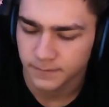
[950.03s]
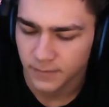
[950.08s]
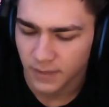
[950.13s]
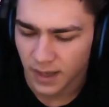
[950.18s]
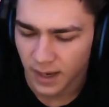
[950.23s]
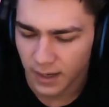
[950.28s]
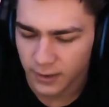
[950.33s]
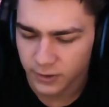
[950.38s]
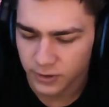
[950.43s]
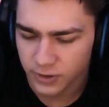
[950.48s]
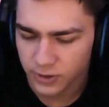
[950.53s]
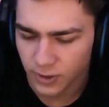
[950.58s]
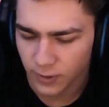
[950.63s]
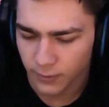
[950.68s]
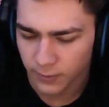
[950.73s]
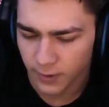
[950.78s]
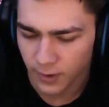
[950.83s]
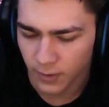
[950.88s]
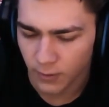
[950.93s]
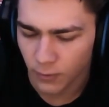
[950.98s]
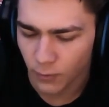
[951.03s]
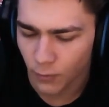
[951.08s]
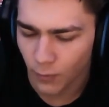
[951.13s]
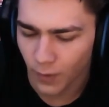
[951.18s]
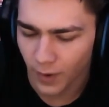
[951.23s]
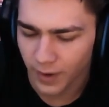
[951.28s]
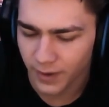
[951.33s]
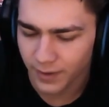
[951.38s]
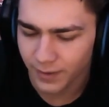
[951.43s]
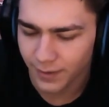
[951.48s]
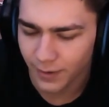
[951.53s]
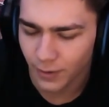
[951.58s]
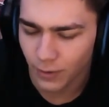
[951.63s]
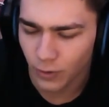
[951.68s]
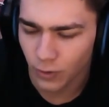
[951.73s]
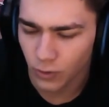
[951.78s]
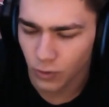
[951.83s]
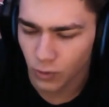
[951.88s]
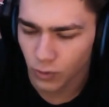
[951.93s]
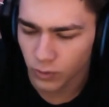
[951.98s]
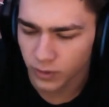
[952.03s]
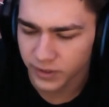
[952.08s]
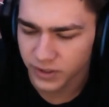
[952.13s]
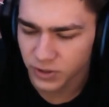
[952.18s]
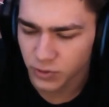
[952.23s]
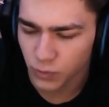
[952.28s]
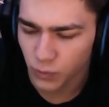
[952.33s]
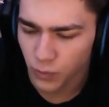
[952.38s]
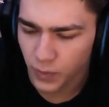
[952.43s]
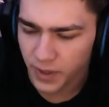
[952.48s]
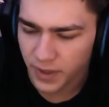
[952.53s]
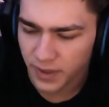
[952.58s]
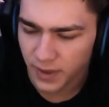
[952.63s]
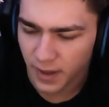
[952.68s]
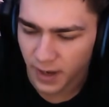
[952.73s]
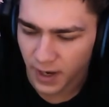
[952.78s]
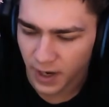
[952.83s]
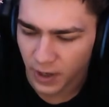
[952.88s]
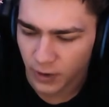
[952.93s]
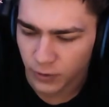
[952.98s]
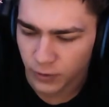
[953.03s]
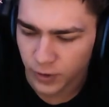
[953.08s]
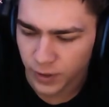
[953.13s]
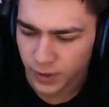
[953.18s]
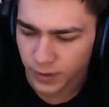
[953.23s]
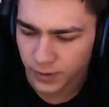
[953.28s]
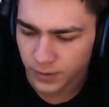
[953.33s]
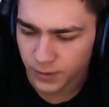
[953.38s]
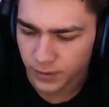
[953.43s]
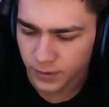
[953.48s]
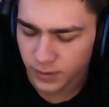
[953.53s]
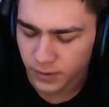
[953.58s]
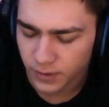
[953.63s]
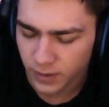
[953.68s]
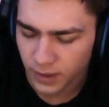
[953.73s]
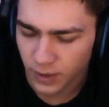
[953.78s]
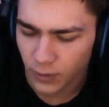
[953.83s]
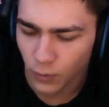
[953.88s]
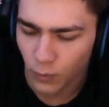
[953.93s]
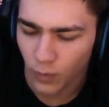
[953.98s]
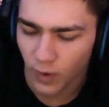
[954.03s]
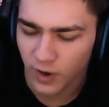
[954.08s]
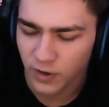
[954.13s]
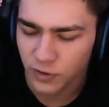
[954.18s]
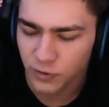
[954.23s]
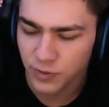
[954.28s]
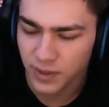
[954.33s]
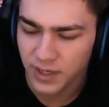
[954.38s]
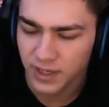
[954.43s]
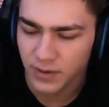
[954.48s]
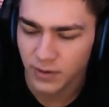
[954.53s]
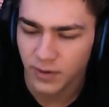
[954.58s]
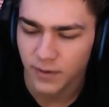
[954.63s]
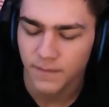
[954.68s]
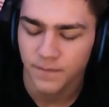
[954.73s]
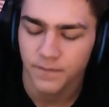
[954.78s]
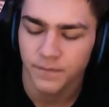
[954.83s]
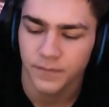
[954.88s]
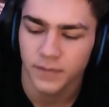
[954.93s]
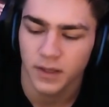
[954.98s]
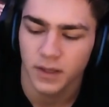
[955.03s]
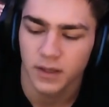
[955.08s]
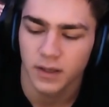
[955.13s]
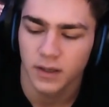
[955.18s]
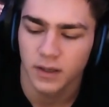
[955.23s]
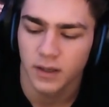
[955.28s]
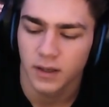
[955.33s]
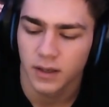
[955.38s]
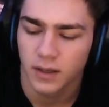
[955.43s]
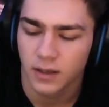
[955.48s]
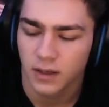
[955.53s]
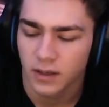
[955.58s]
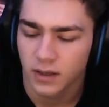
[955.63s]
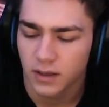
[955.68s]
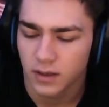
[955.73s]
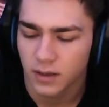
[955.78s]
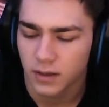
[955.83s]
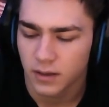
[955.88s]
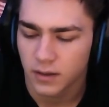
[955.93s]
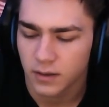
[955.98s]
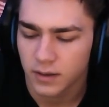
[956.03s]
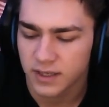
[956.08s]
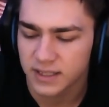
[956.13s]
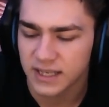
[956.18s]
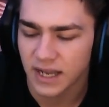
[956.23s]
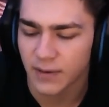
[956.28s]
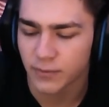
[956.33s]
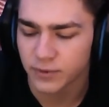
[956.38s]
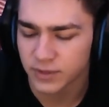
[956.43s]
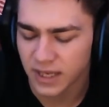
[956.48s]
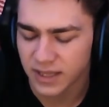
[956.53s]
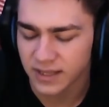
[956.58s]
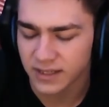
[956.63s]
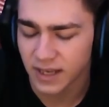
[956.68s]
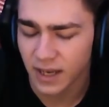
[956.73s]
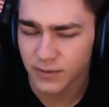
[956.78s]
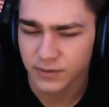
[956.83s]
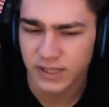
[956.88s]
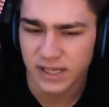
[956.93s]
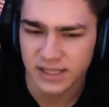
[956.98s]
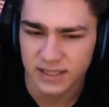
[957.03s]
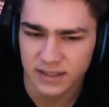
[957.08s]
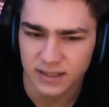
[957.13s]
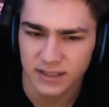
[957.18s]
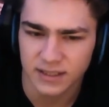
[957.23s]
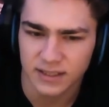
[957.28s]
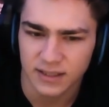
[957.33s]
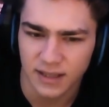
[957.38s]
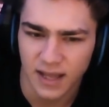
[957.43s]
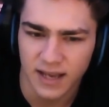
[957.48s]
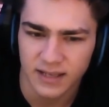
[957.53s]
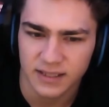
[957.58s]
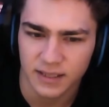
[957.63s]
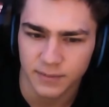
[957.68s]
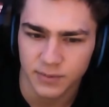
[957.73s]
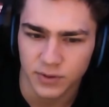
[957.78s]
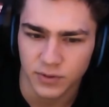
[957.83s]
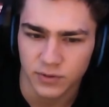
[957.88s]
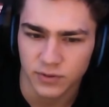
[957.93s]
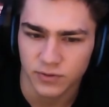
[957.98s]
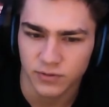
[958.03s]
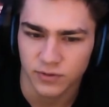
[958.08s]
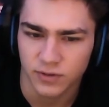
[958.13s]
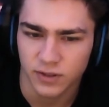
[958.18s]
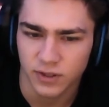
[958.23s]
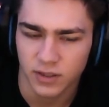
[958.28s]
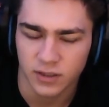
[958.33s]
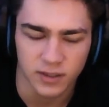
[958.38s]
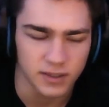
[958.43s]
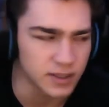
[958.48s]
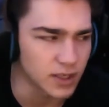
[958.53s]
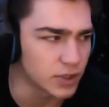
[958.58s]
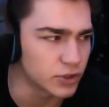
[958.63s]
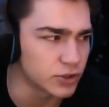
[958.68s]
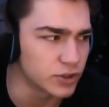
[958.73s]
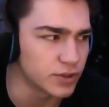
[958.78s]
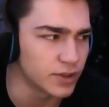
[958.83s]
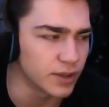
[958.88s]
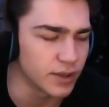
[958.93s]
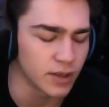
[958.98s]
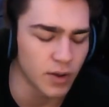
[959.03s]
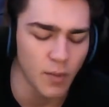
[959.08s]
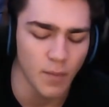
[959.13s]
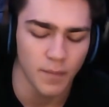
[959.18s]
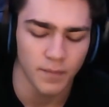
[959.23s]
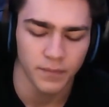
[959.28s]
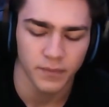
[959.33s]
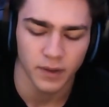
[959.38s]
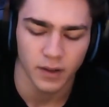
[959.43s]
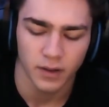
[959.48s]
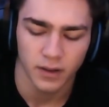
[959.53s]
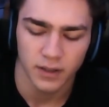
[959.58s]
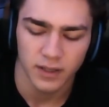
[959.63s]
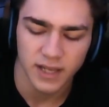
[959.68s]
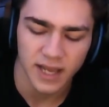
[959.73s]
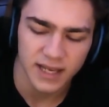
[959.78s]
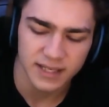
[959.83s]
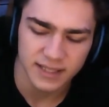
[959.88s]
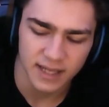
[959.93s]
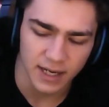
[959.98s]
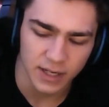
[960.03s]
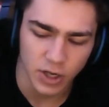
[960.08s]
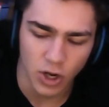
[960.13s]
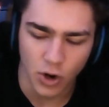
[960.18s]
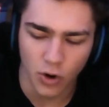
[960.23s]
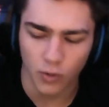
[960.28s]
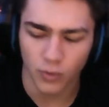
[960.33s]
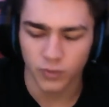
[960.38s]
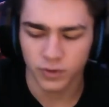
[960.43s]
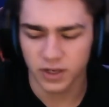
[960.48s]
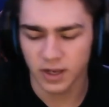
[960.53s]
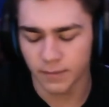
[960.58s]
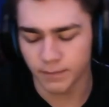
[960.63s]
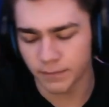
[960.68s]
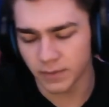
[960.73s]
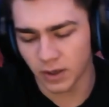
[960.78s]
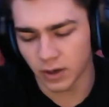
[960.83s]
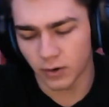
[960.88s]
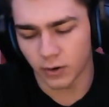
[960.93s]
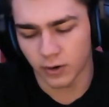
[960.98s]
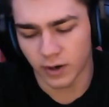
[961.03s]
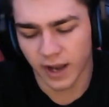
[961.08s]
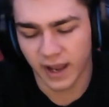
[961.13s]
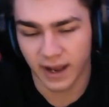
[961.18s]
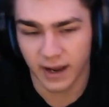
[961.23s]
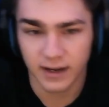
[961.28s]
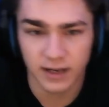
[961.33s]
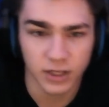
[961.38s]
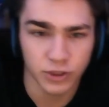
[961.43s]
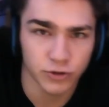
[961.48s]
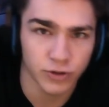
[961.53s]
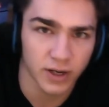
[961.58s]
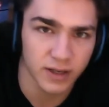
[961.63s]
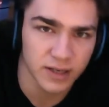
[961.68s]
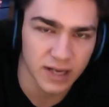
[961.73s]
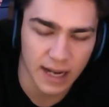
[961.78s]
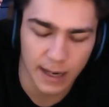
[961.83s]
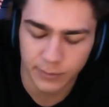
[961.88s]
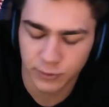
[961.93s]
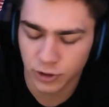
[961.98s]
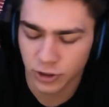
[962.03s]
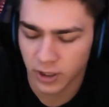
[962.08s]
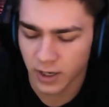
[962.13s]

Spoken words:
I just don't know what their goal is with Eren. Like, why do they... Because I think I was asking this in the last episode's discussion. Like, yes, I know Annie tried capturing